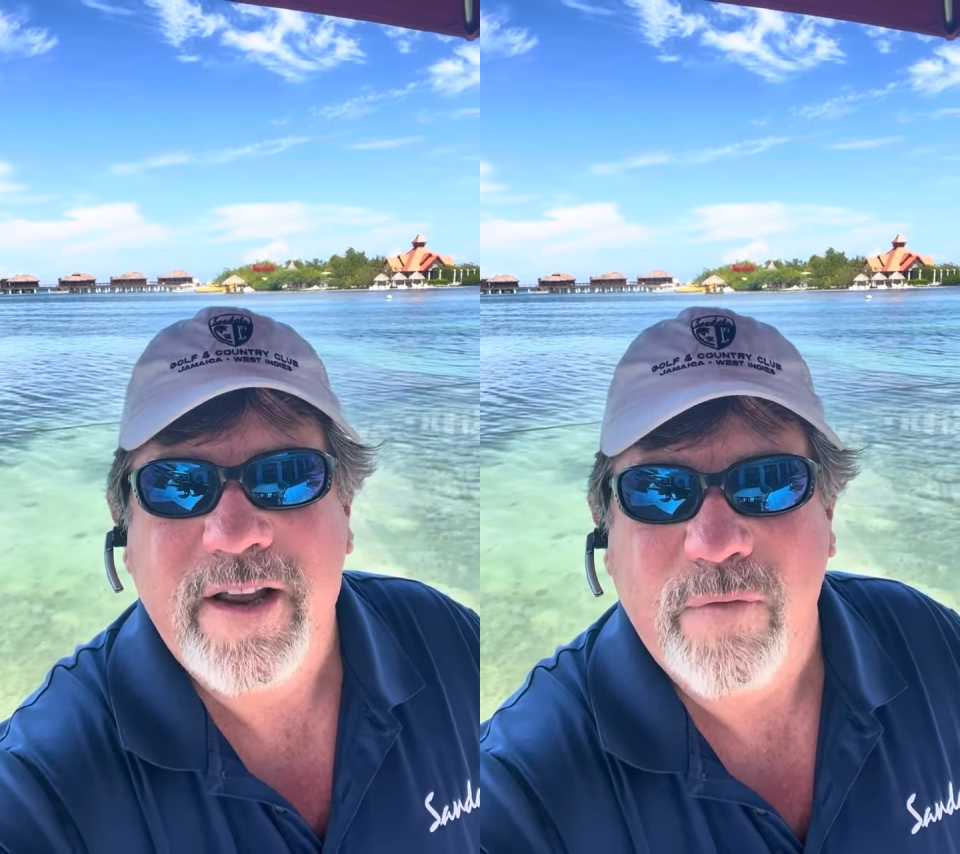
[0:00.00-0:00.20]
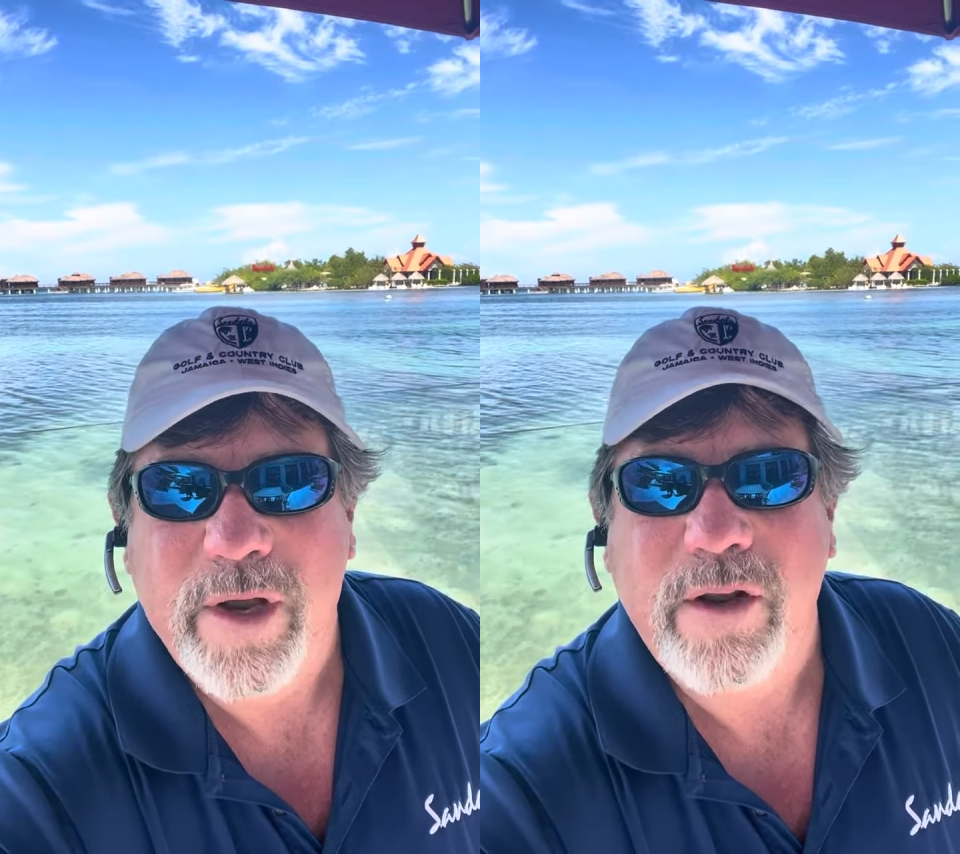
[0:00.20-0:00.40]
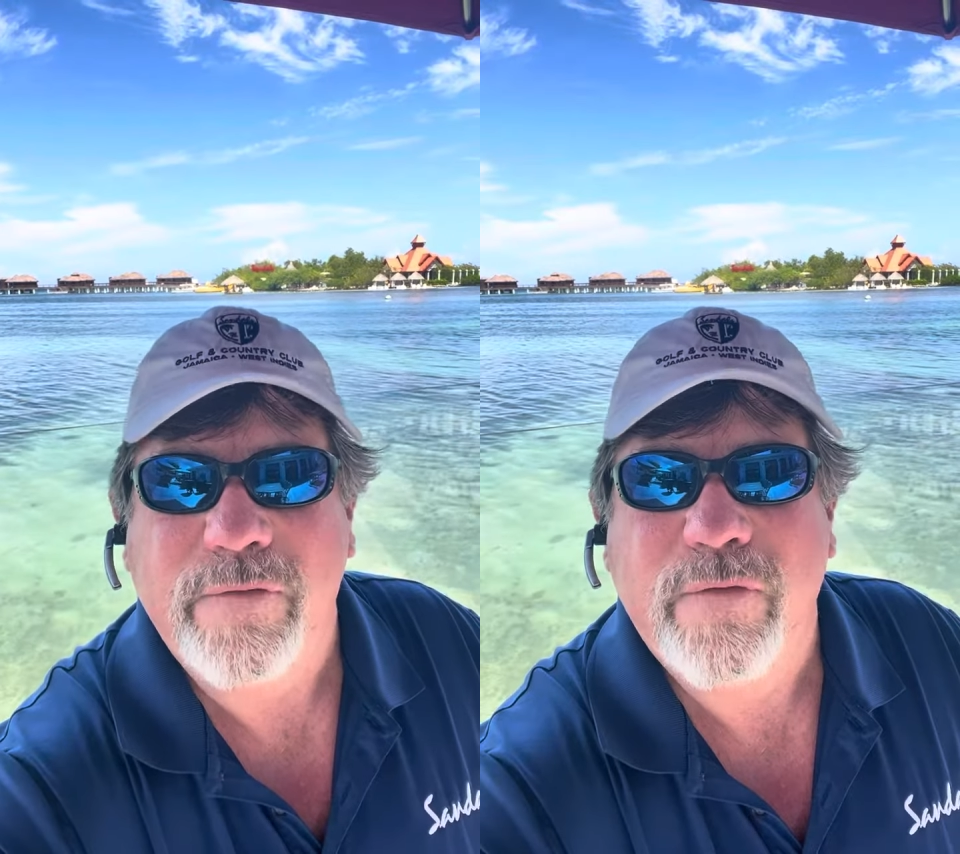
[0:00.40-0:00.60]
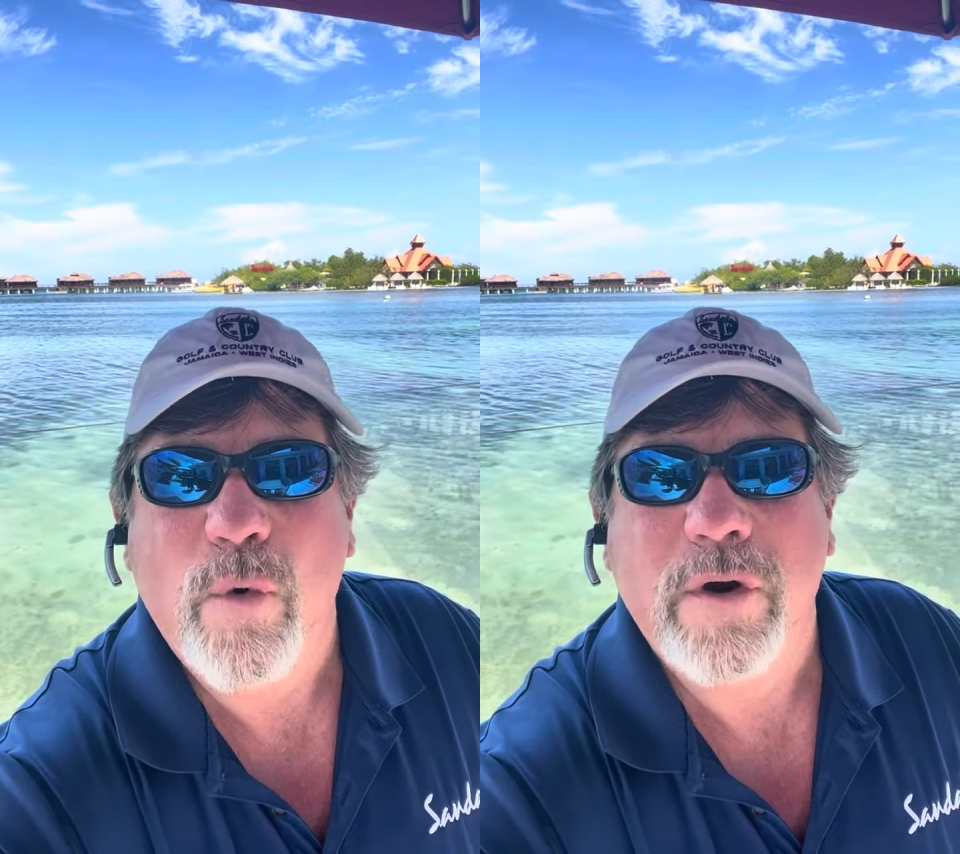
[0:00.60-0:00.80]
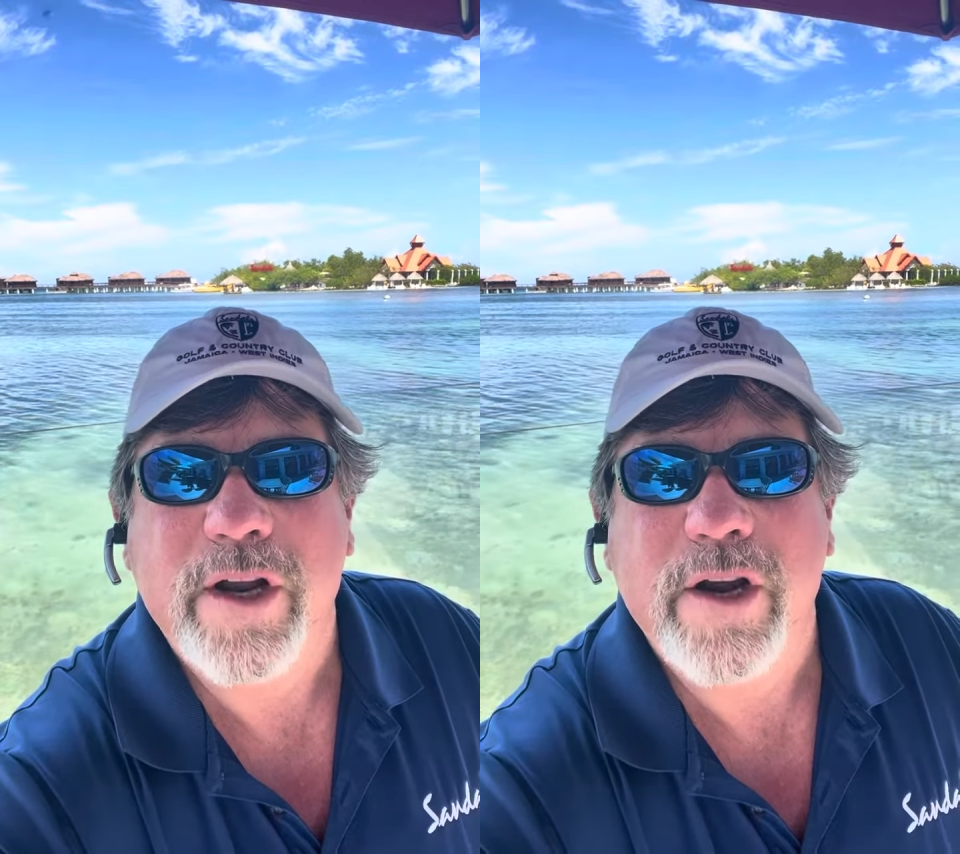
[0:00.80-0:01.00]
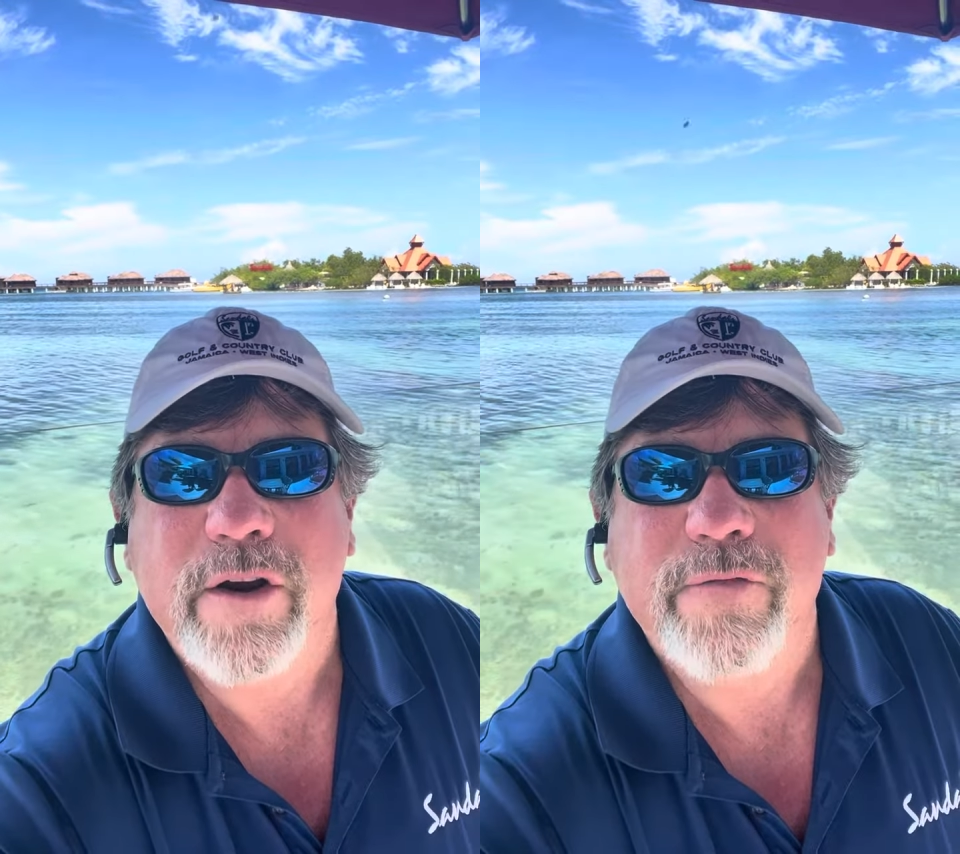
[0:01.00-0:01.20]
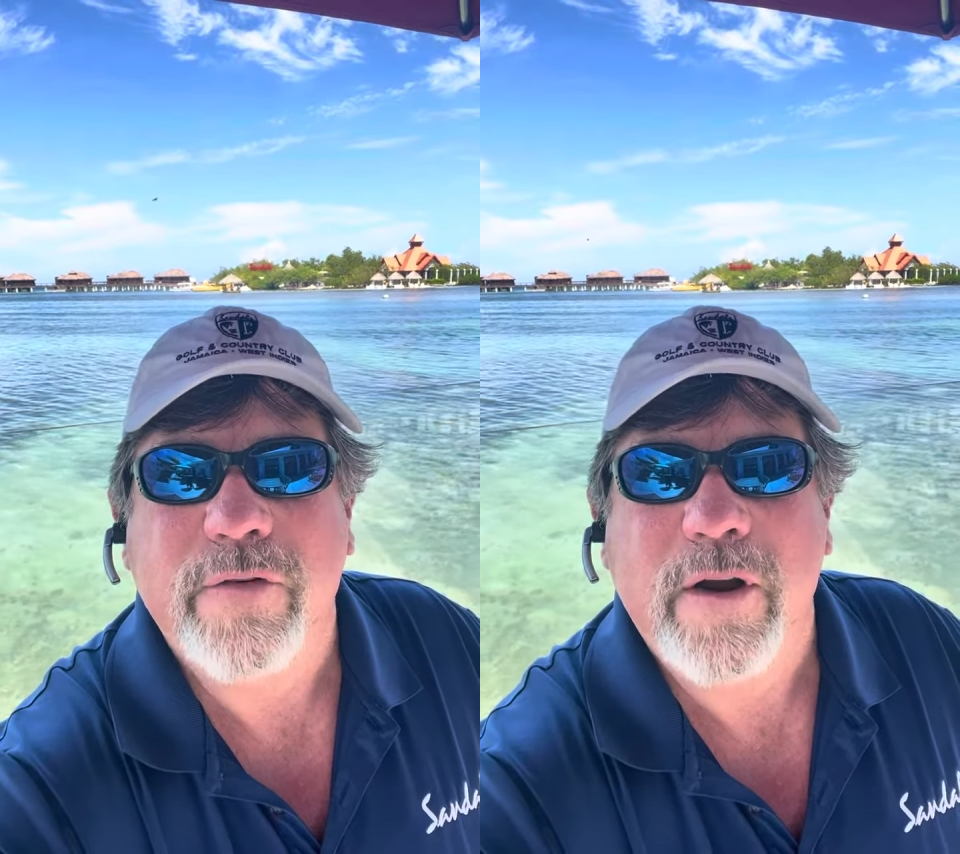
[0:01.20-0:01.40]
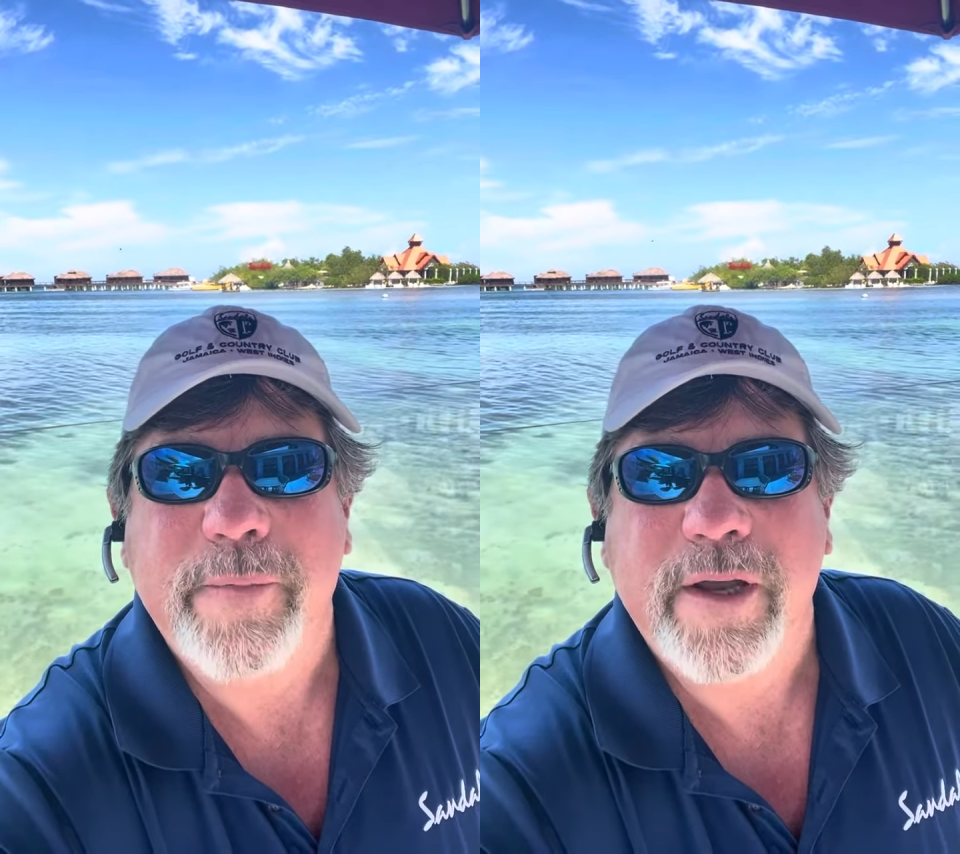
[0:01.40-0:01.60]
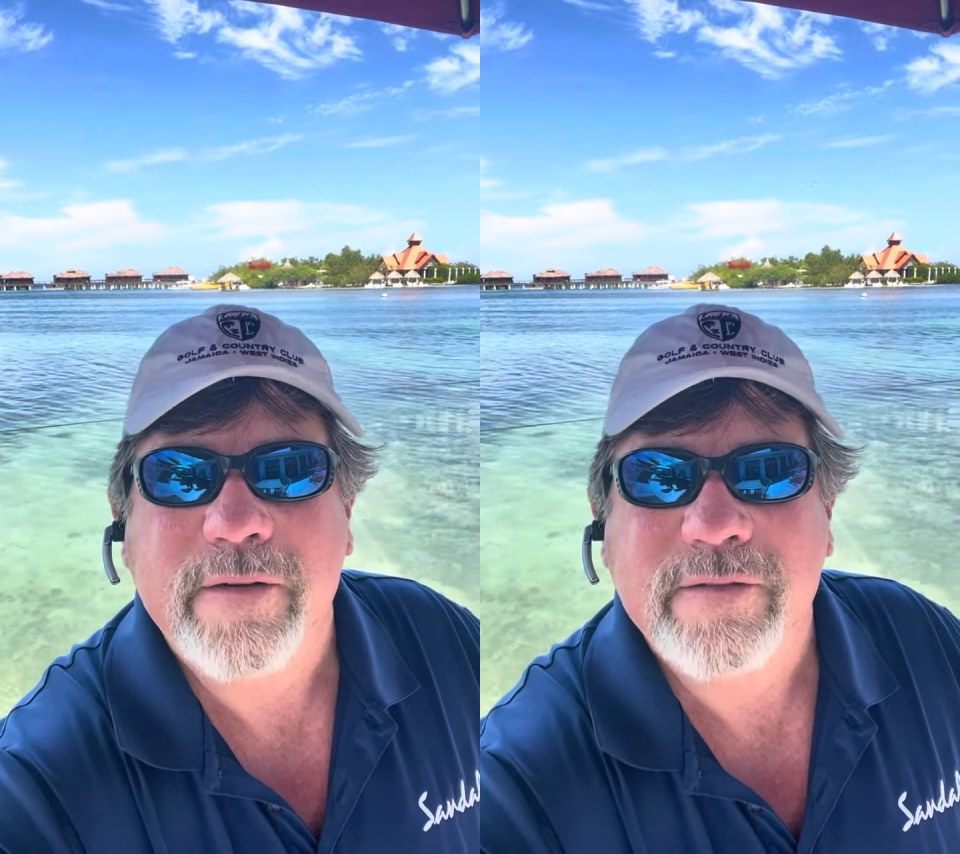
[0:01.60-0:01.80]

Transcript: We look forward to hearing from you.